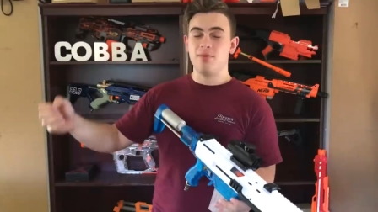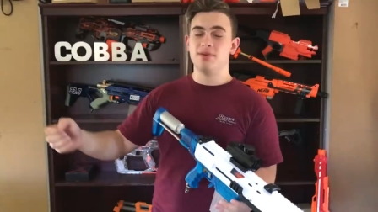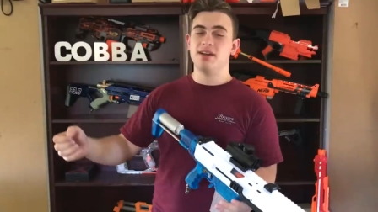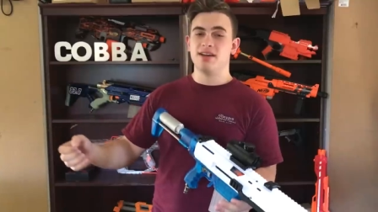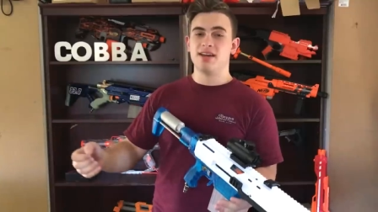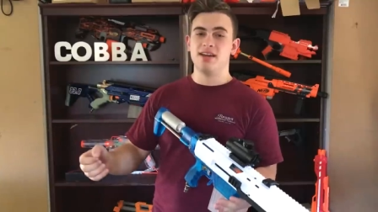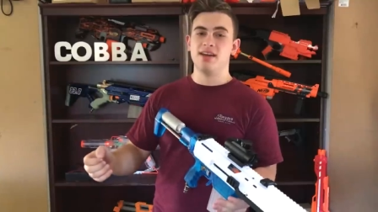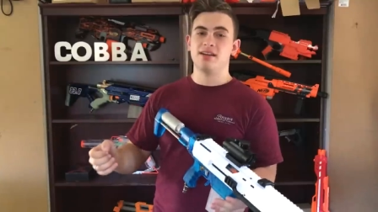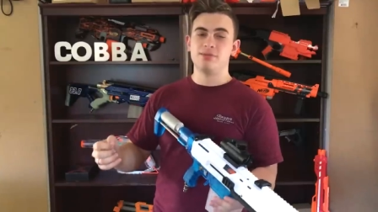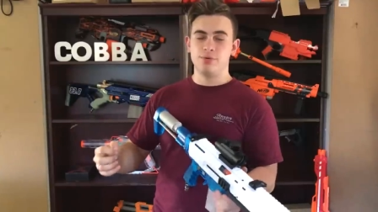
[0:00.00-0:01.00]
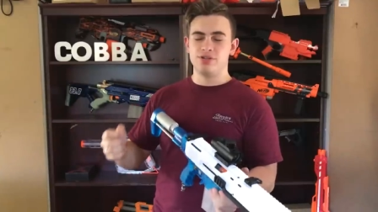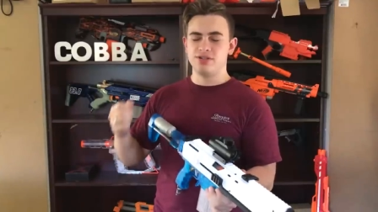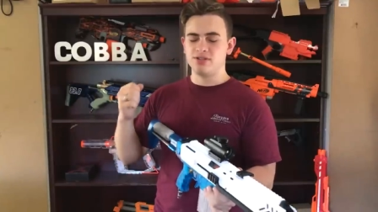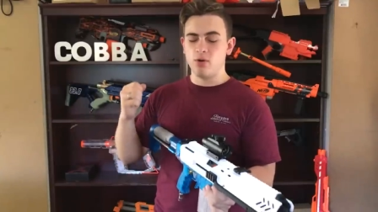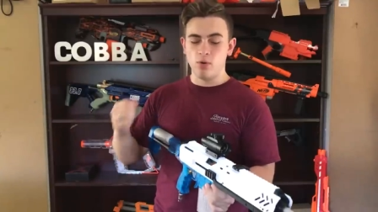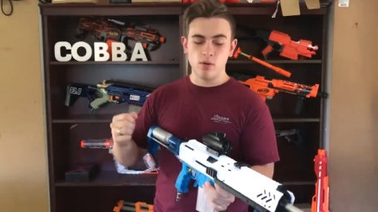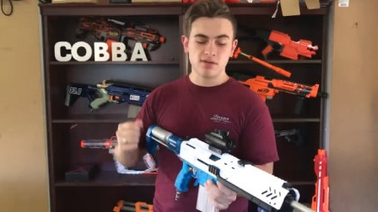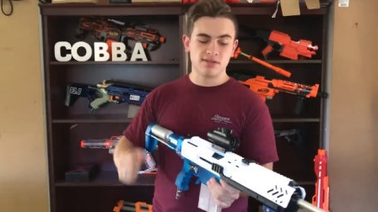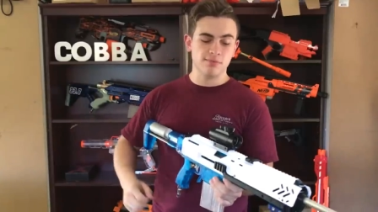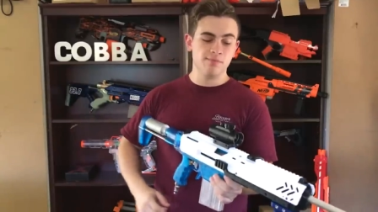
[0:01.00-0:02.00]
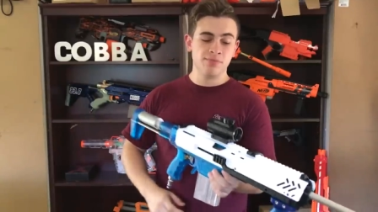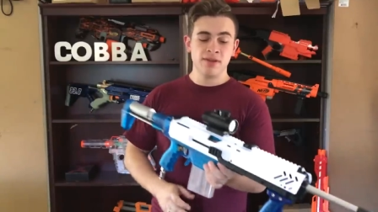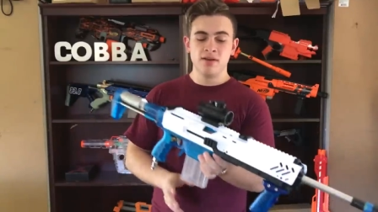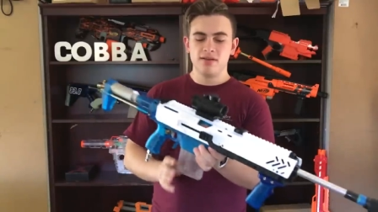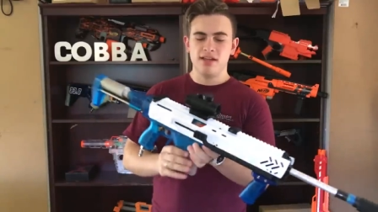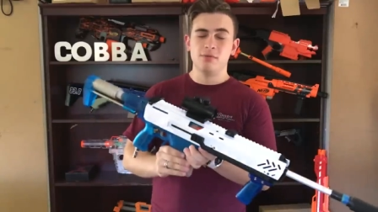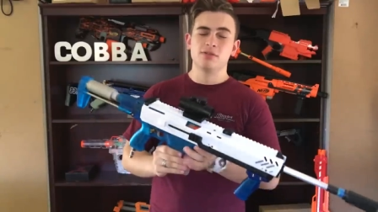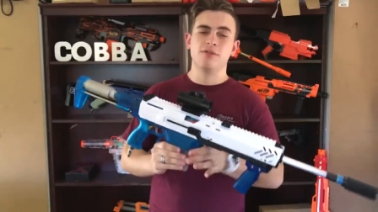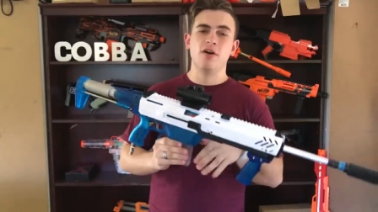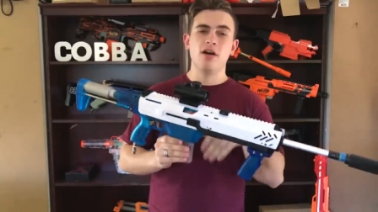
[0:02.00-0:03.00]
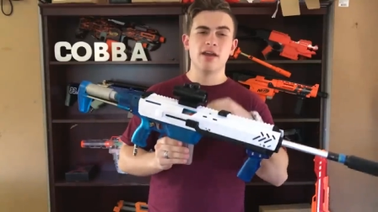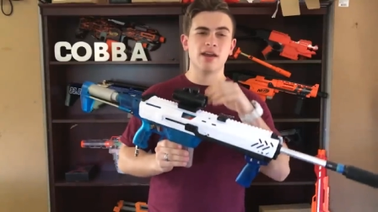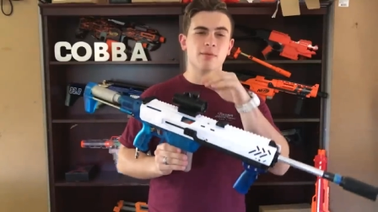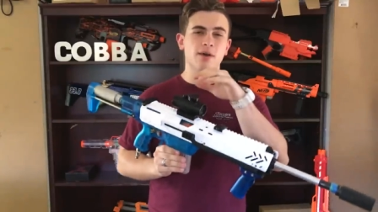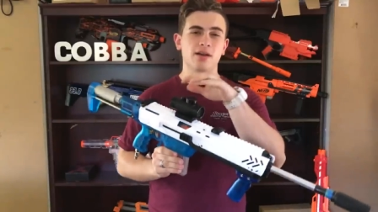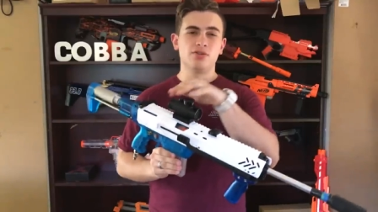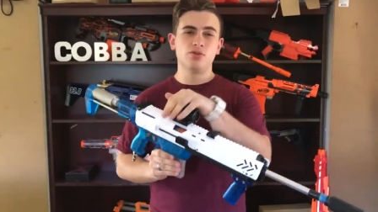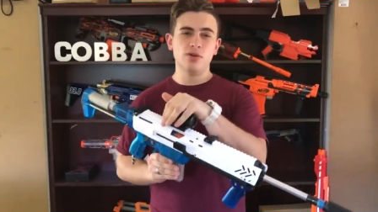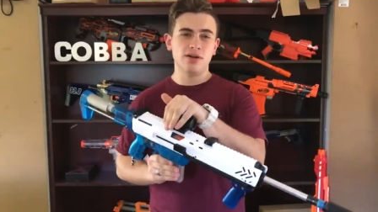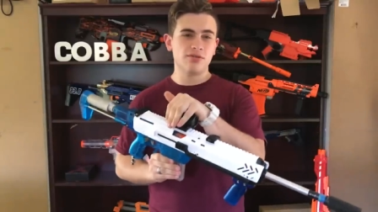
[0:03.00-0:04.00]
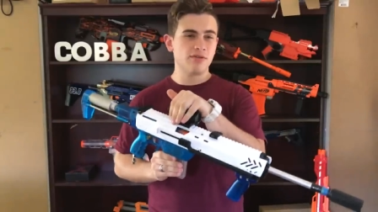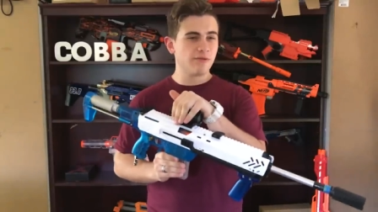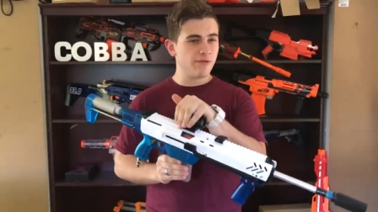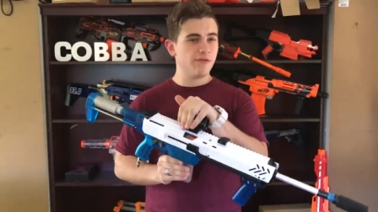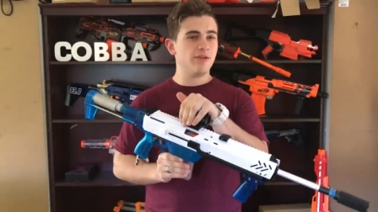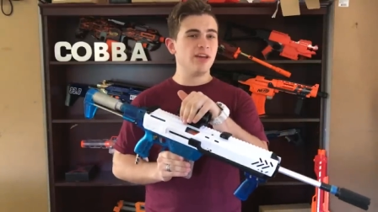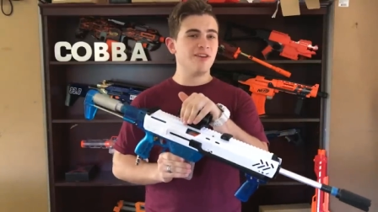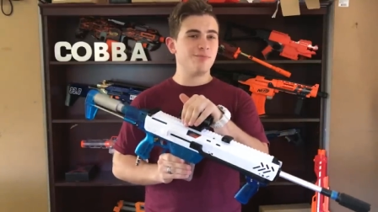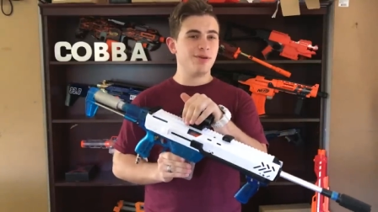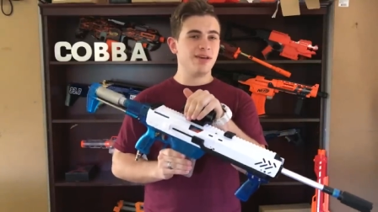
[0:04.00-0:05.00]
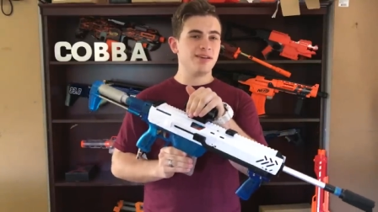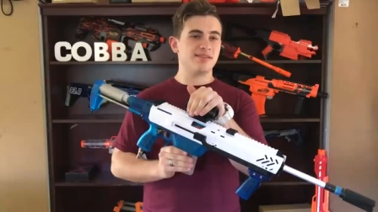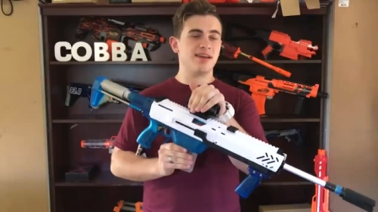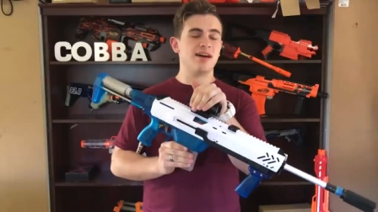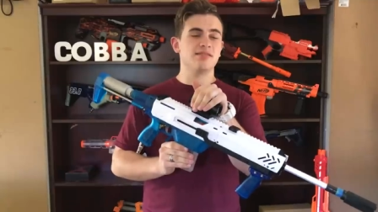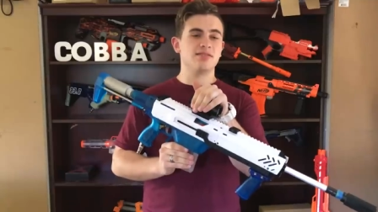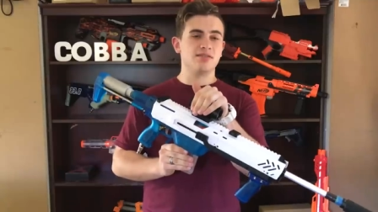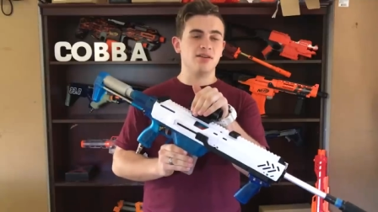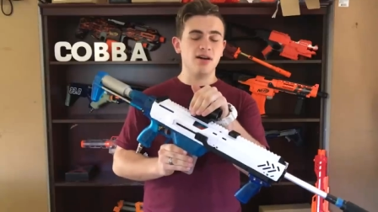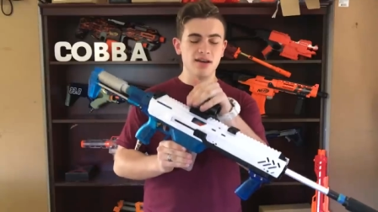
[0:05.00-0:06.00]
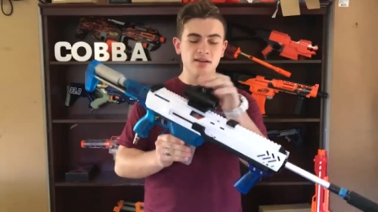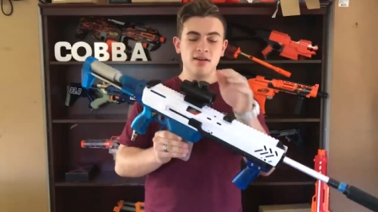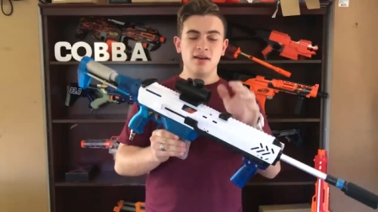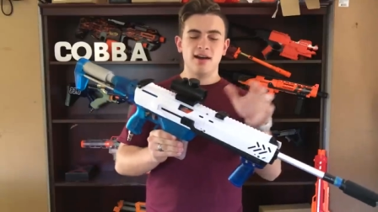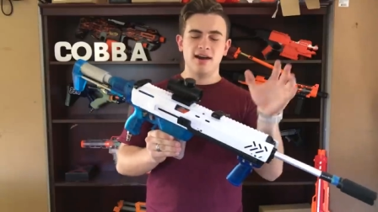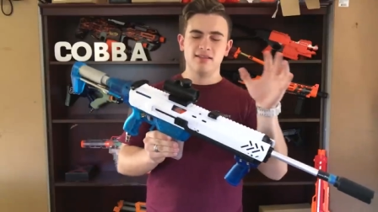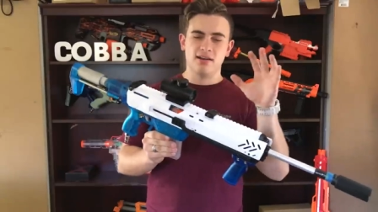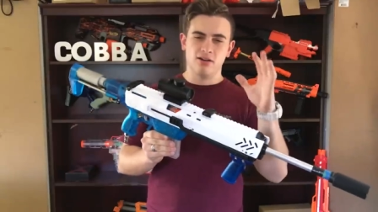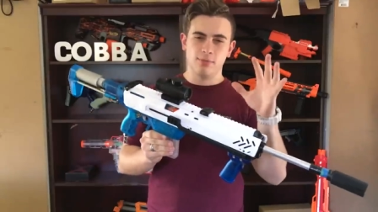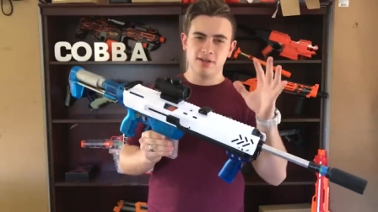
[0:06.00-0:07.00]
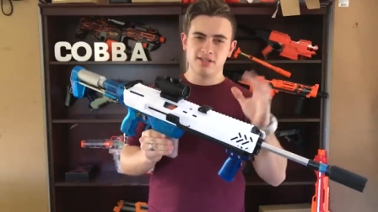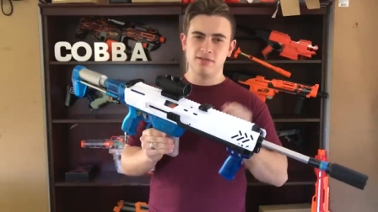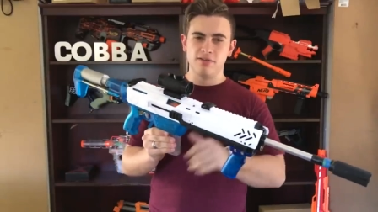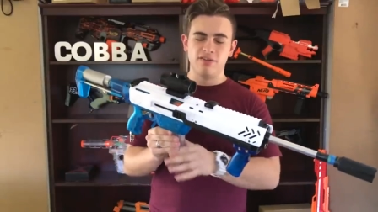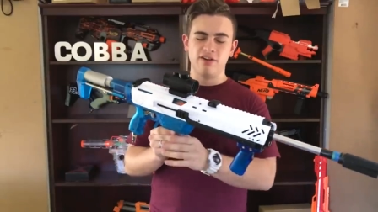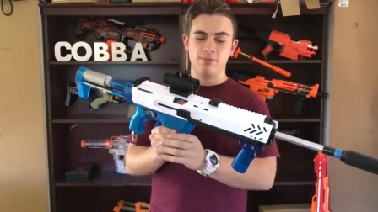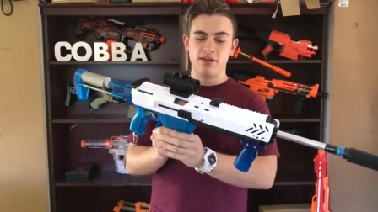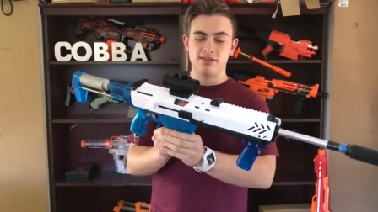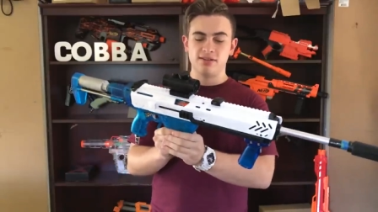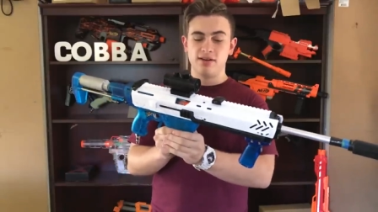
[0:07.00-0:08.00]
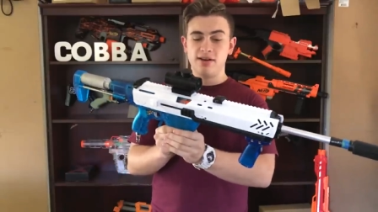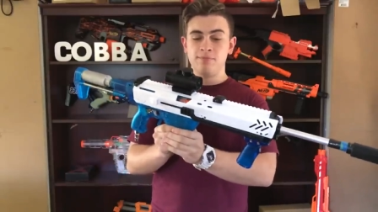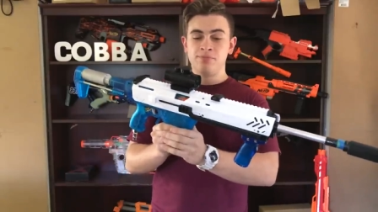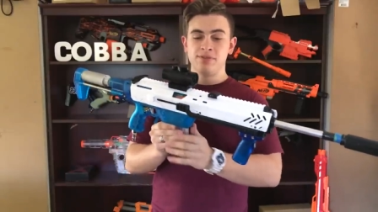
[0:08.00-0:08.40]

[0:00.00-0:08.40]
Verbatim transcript: I'm going to connect, which is awesome. That was firing at about 250 FPS outside, had that on about 75 PSI,